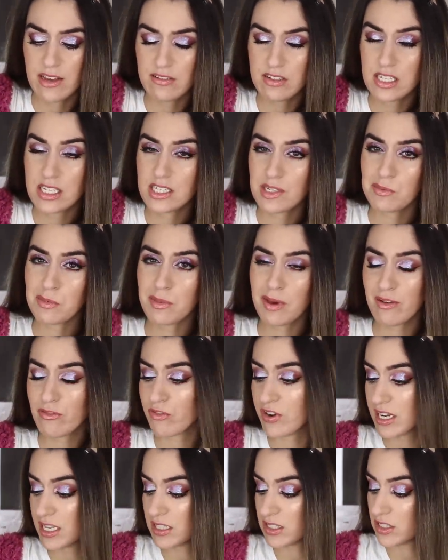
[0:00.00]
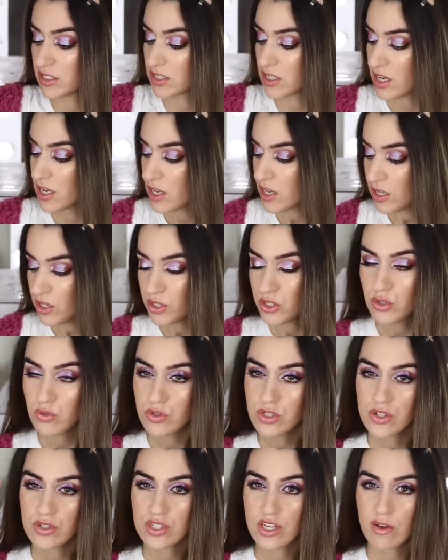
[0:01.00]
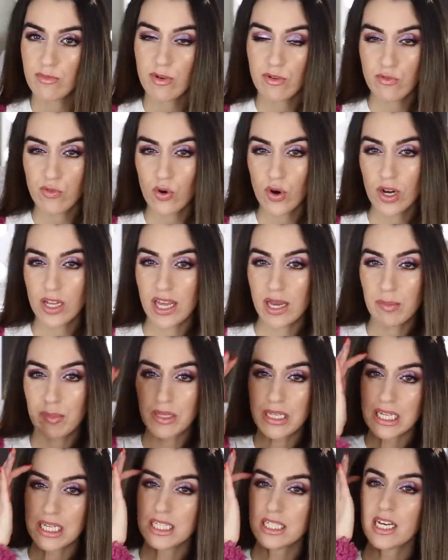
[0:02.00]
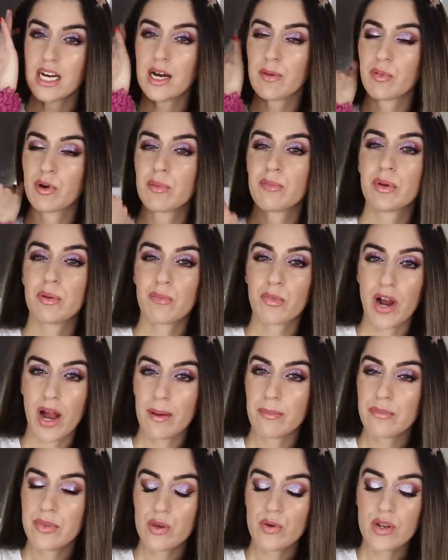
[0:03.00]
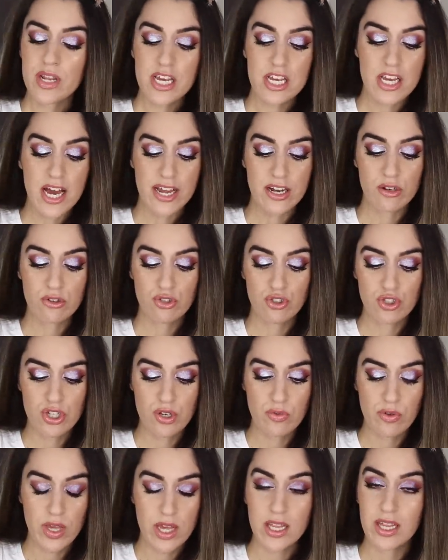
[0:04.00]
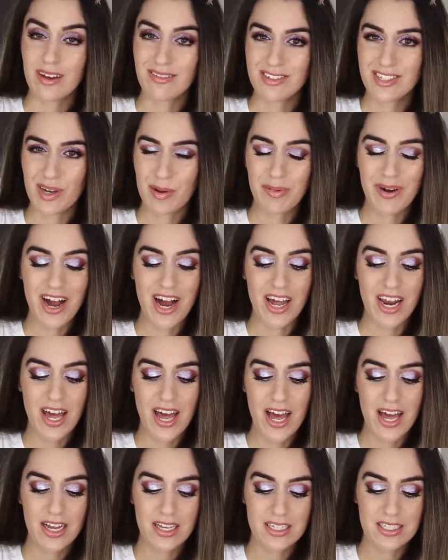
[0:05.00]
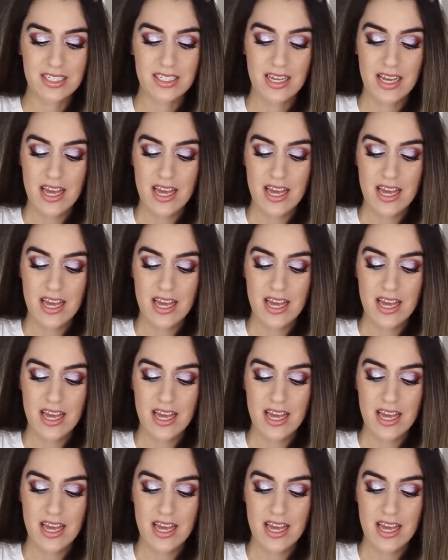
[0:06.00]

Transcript: I've seen some of my friends use their stuff before, like Melissa, Primp and Prime Beauty. I know she really loves their products.